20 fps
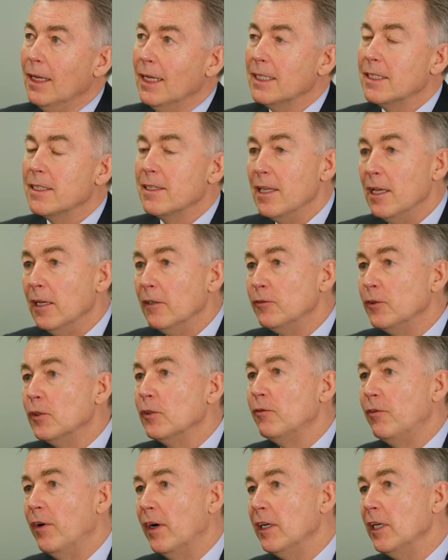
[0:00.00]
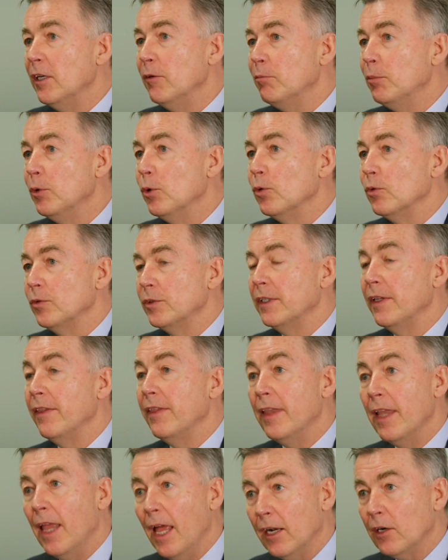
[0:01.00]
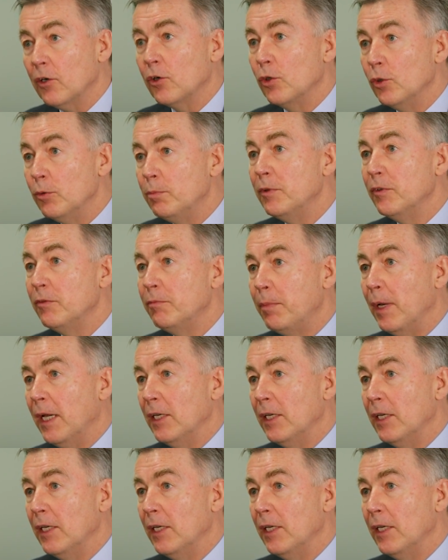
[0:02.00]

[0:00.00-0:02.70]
It's therefore very important in that group of